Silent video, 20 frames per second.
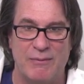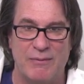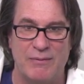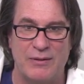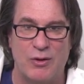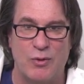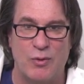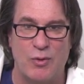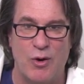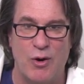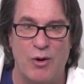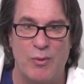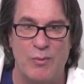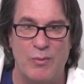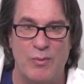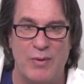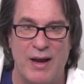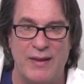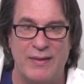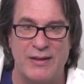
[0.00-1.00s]

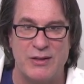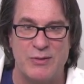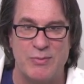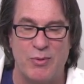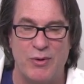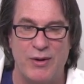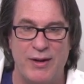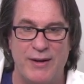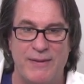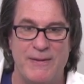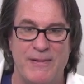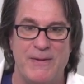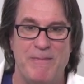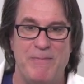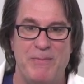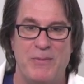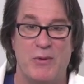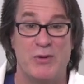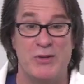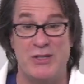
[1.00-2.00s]
Chrome at this point.
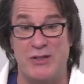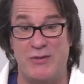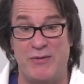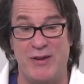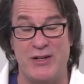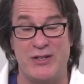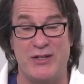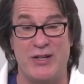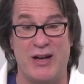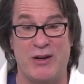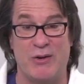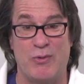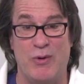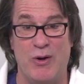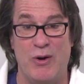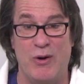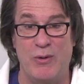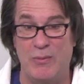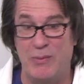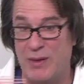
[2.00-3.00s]
Once it's finished on
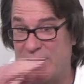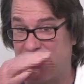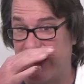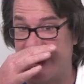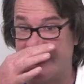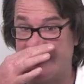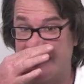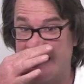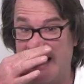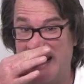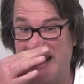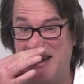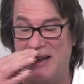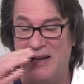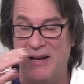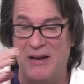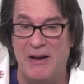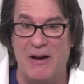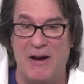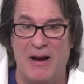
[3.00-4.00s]
Chrome, like I said,
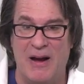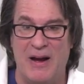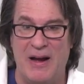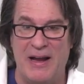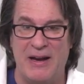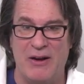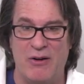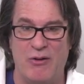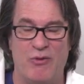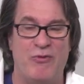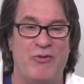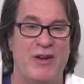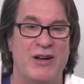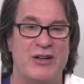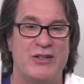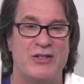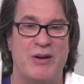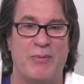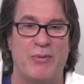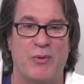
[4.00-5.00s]
it'll
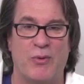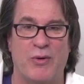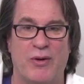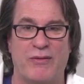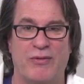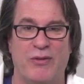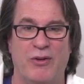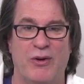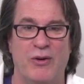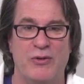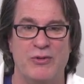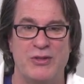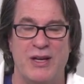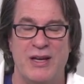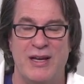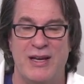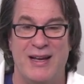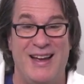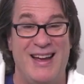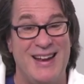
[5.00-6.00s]
finish up the workflows,
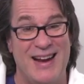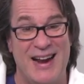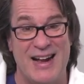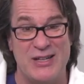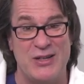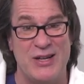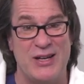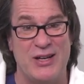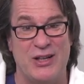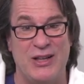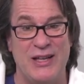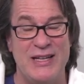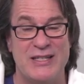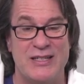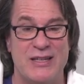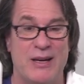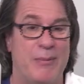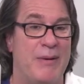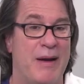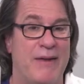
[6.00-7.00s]
and it actually cleans
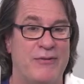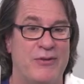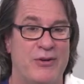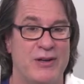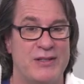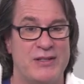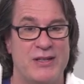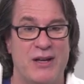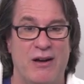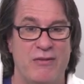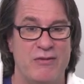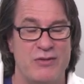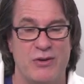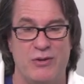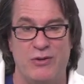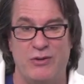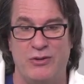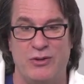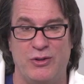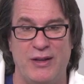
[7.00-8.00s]
up after itself. So
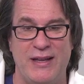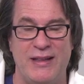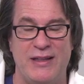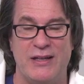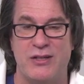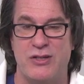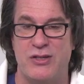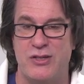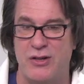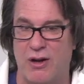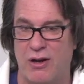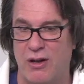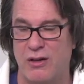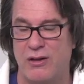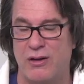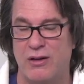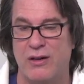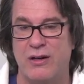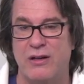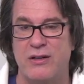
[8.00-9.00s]
it'll delete the
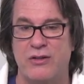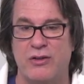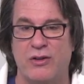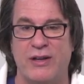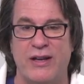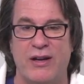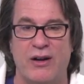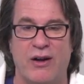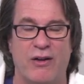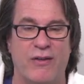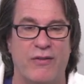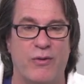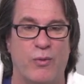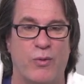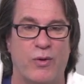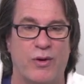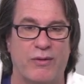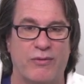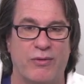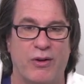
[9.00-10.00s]
installer and delete all of the
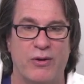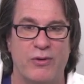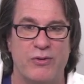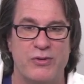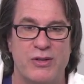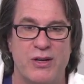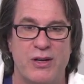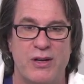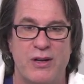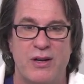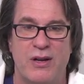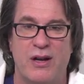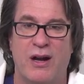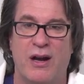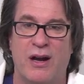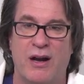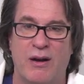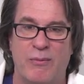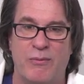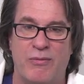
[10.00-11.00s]
workflows
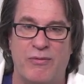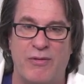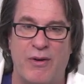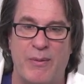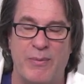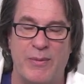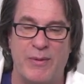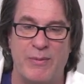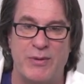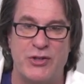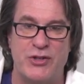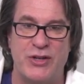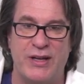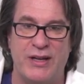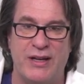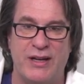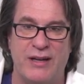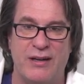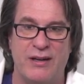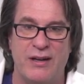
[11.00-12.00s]
from the
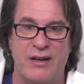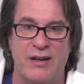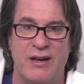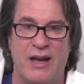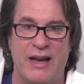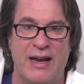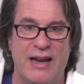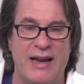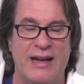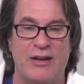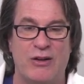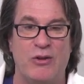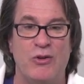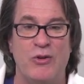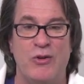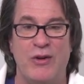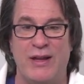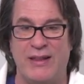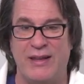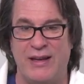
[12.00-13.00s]
machine,
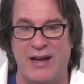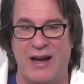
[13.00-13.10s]
including the